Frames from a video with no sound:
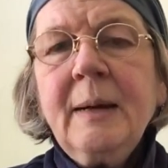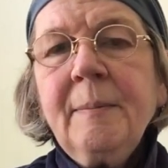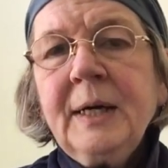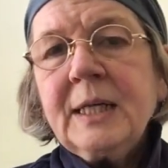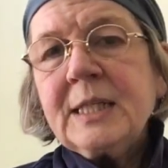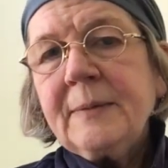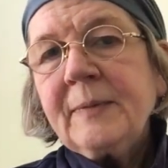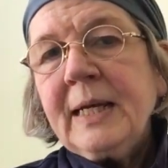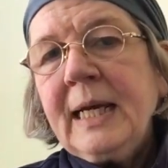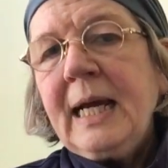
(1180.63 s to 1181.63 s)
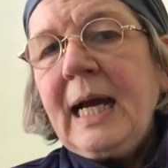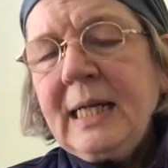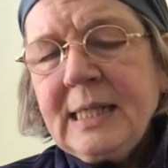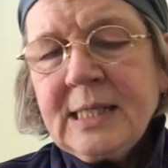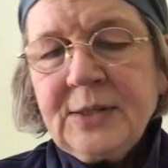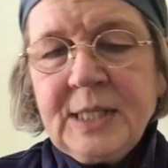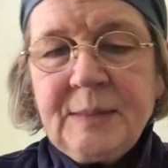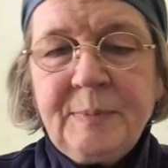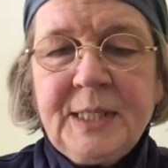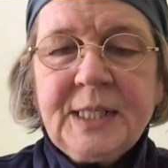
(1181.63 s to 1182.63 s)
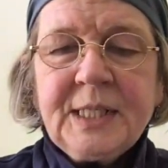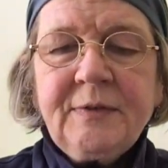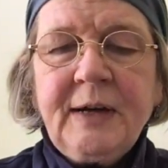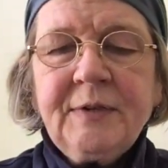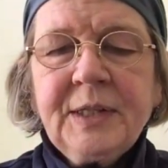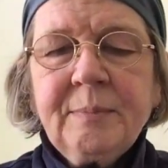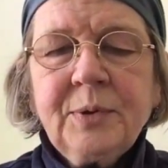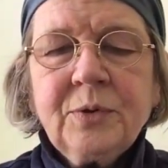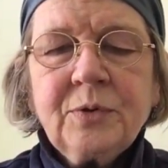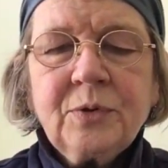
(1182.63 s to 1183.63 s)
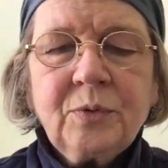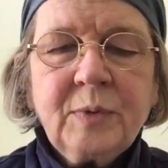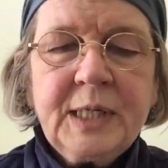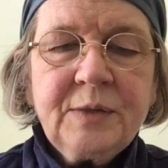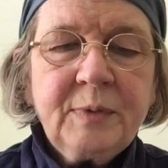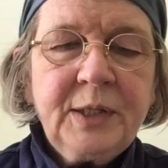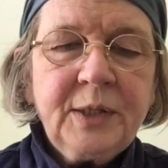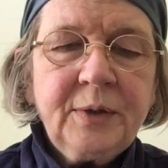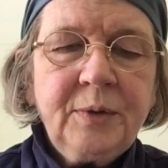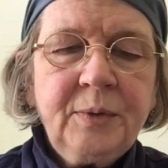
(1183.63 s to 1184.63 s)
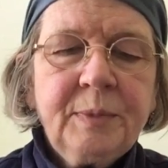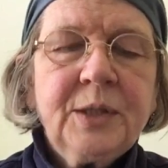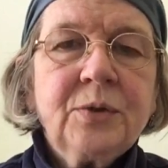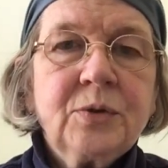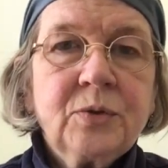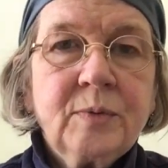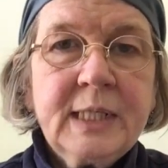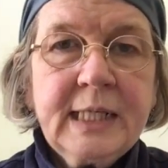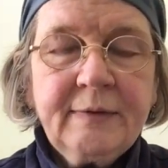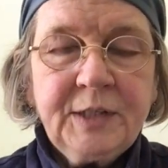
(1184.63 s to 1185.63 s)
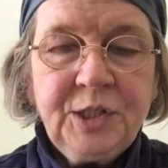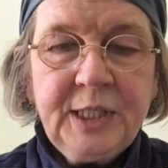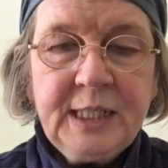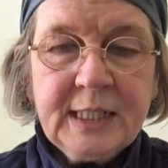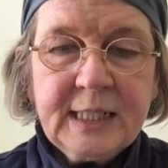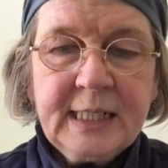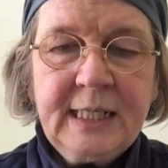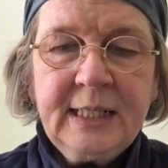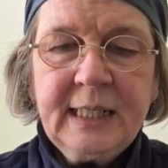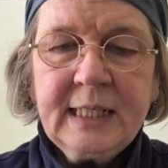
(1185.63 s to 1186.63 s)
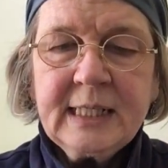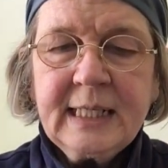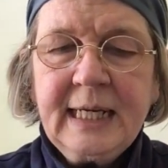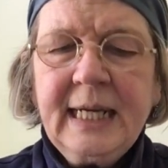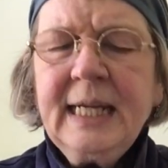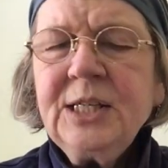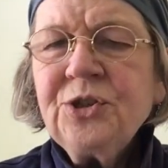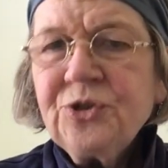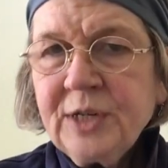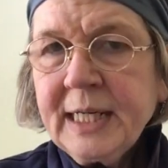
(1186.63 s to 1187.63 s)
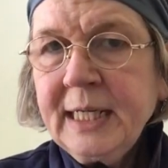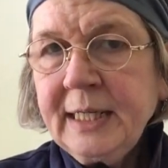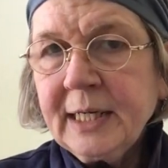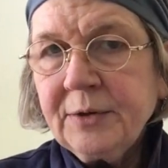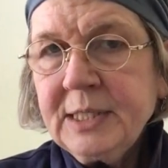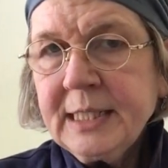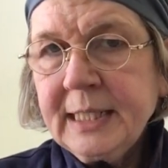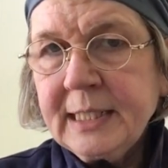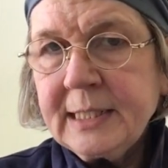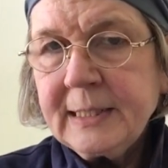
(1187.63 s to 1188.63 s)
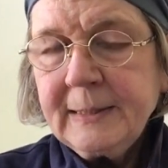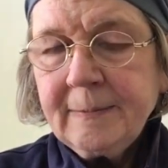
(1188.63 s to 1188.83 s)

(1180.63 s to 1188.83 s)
But as to this business of having the poor always with you, but not always having Jesus, he thinks it's tricky though, isn't it?